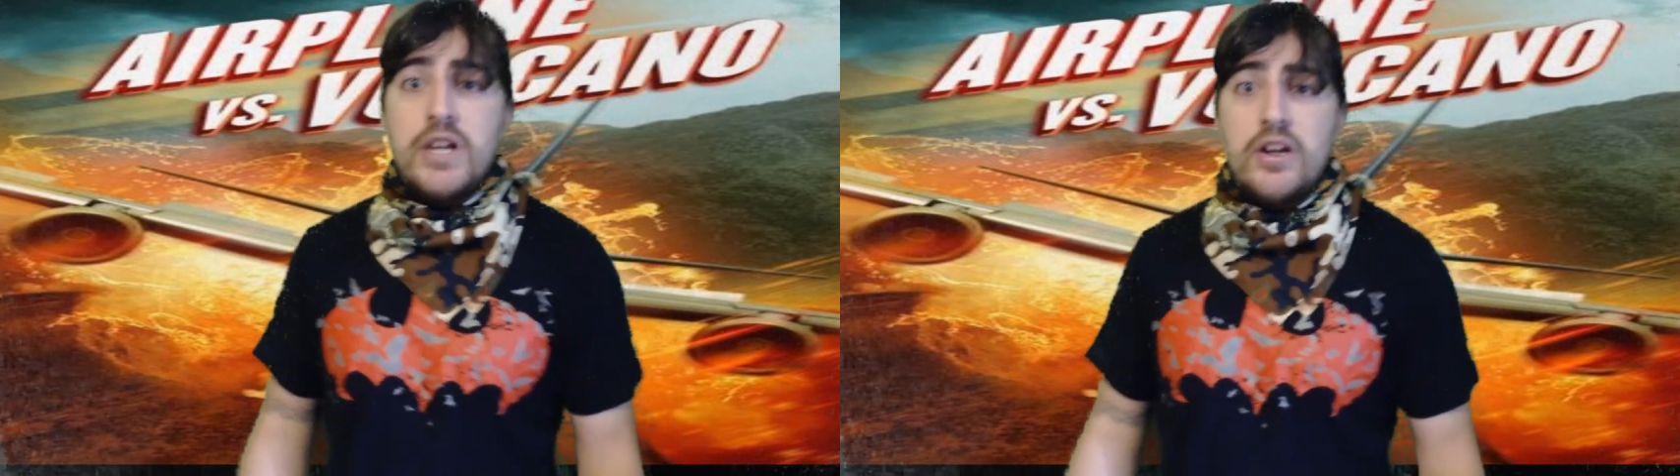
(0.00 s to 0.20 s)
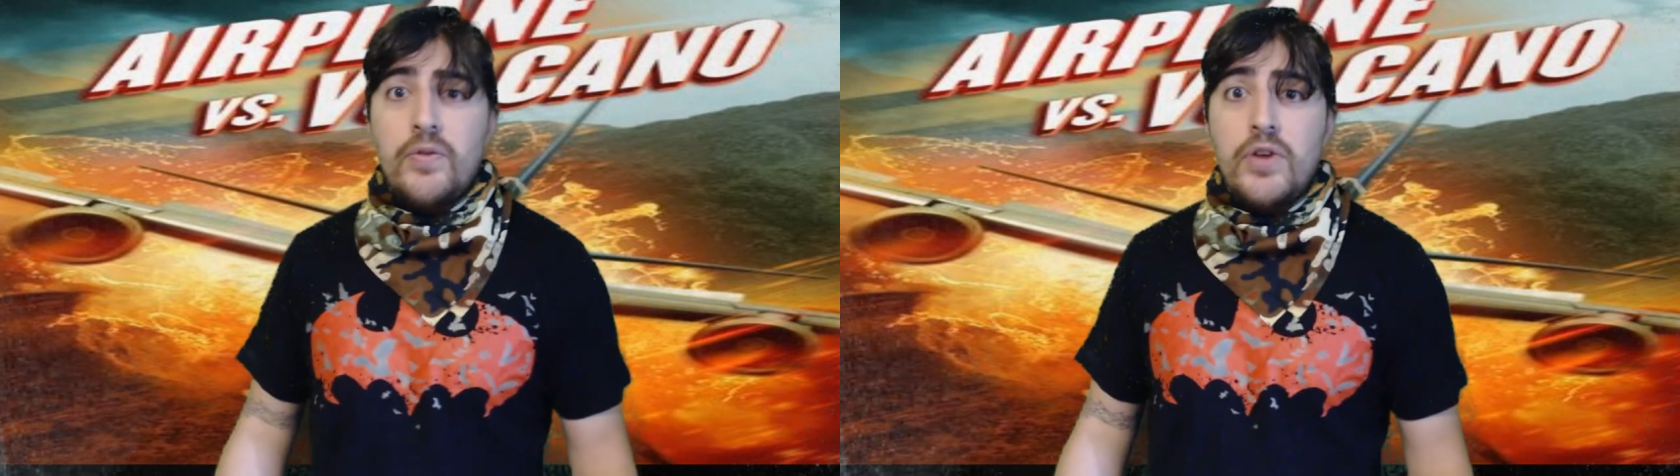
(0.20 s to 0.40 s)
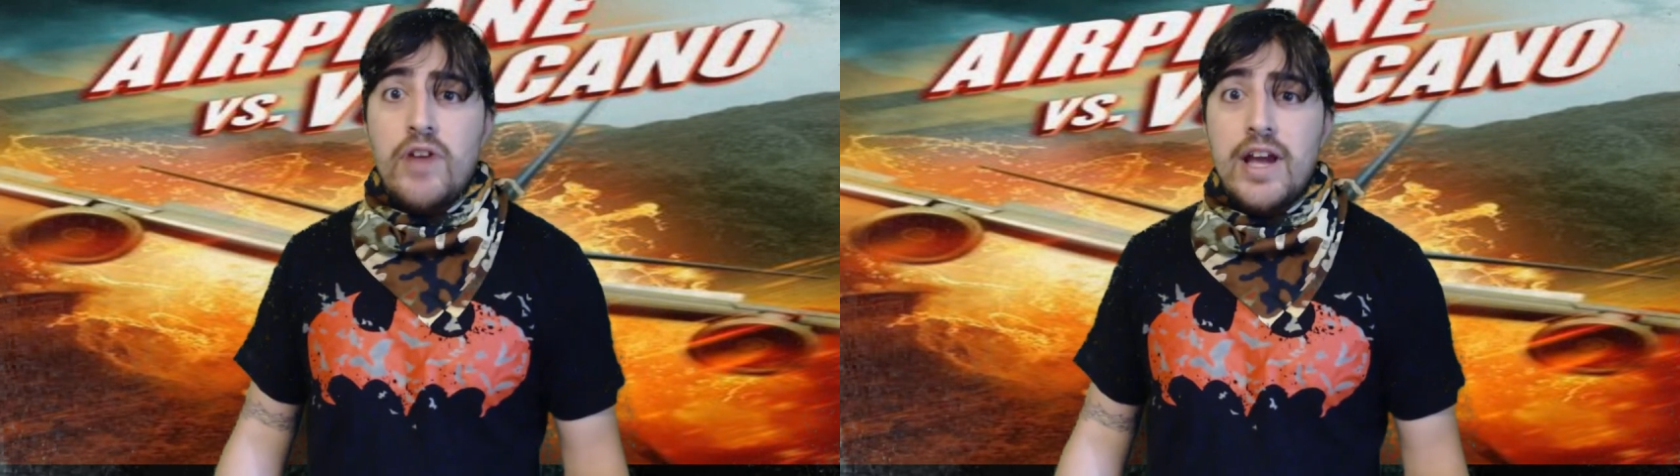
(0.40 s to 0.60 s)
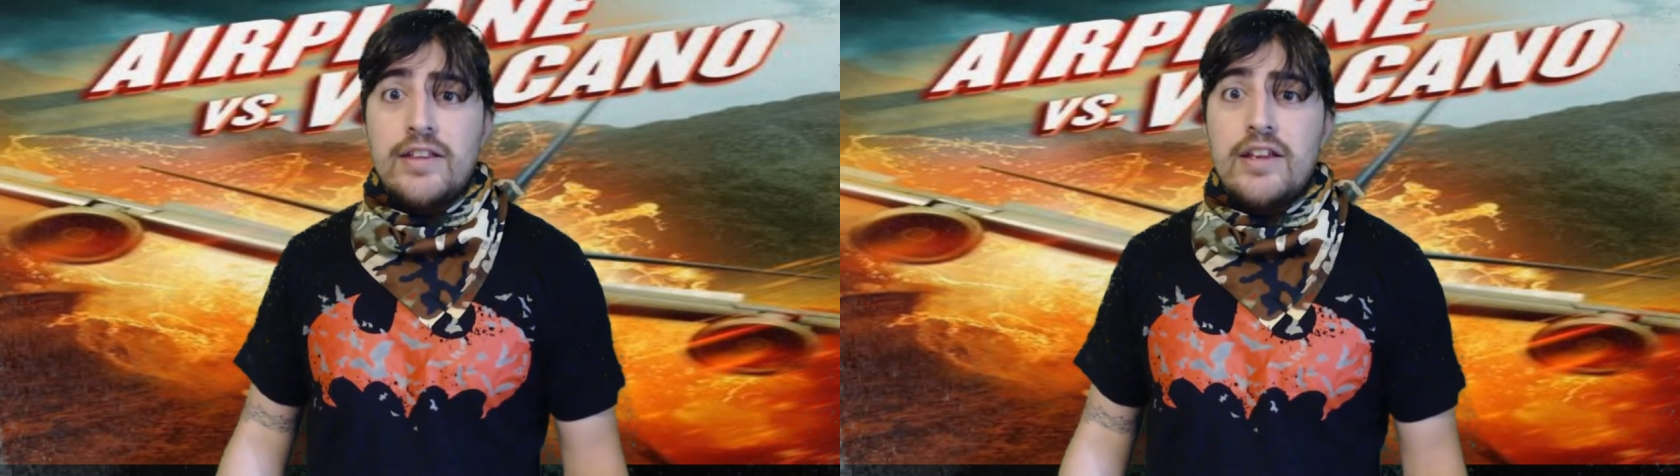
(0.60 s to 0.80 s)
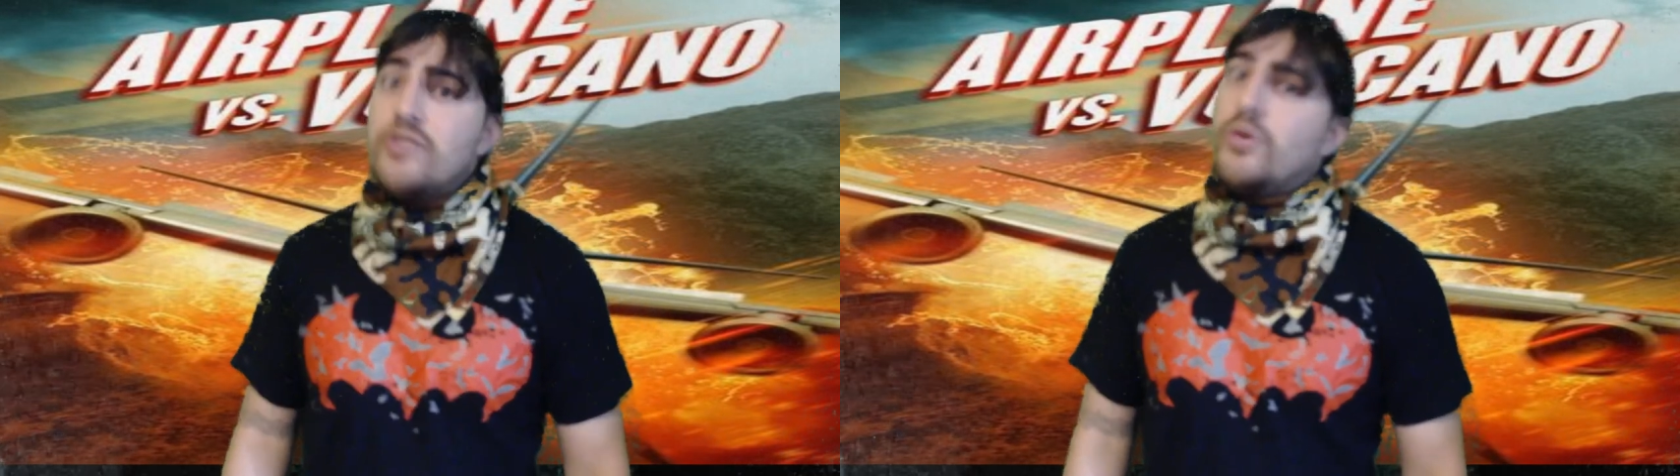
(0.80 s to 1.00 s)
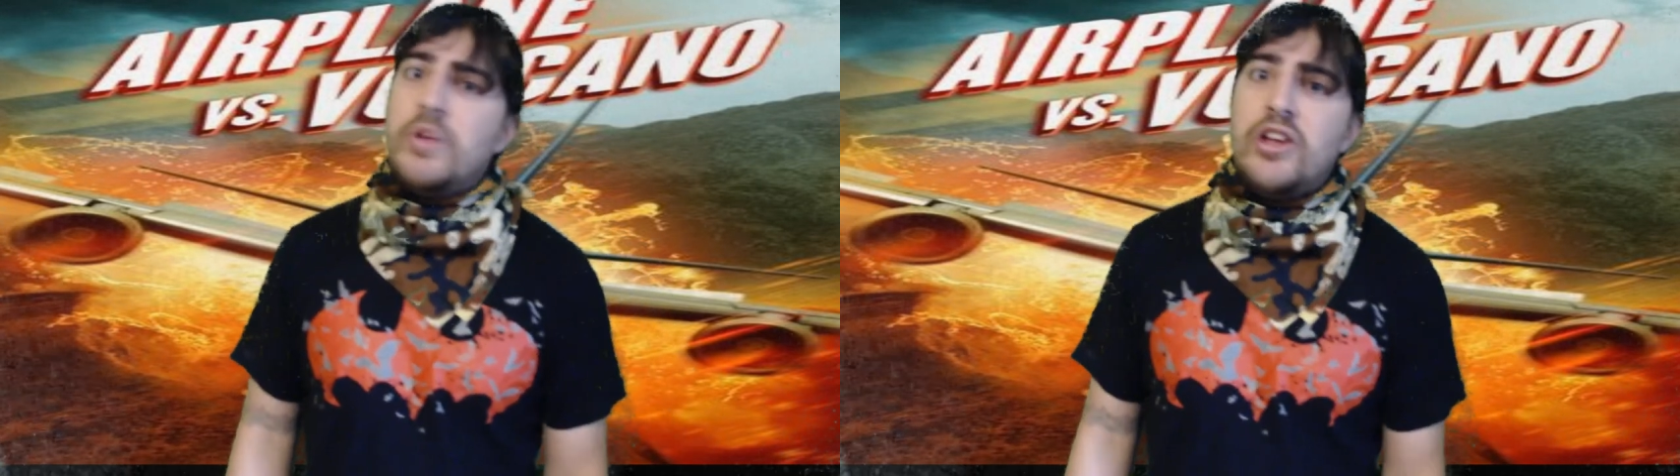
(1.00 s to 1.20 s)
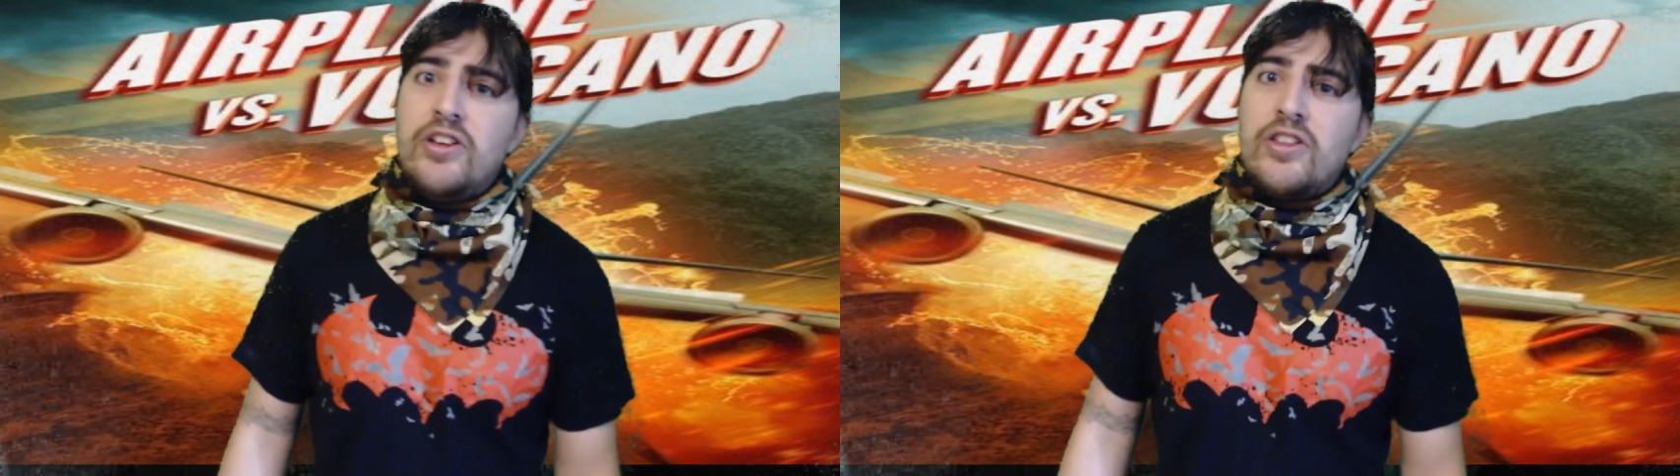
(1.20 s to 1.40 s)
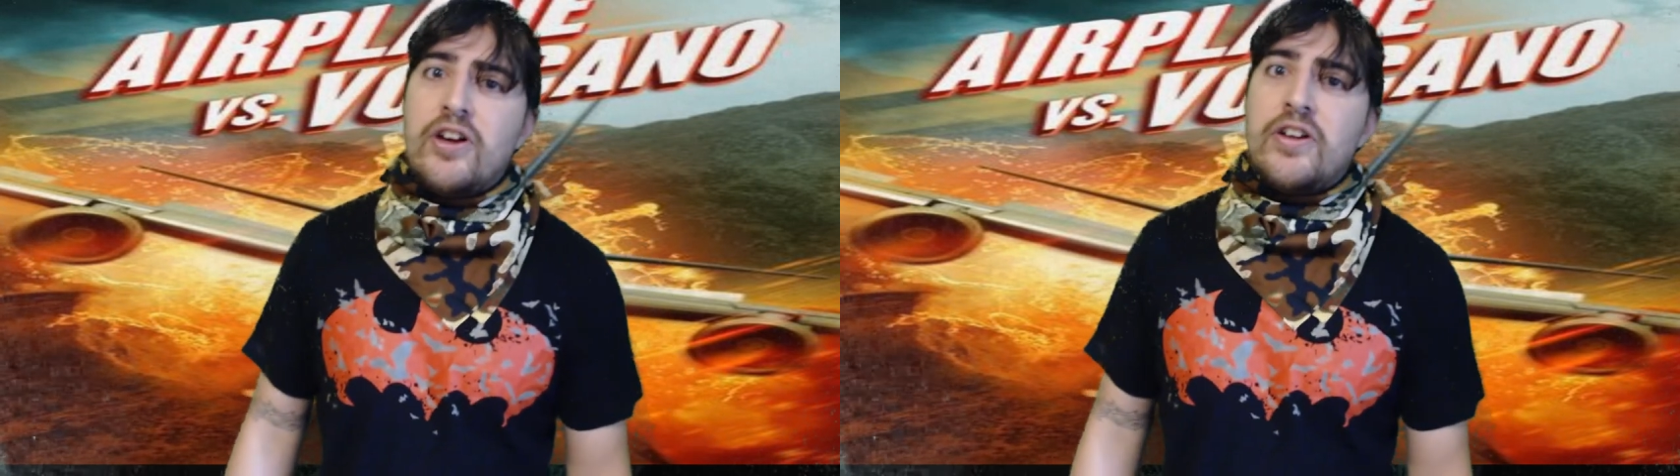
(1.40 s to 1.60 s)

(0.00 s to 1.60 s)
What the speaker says: Let me know if you liked it. Let me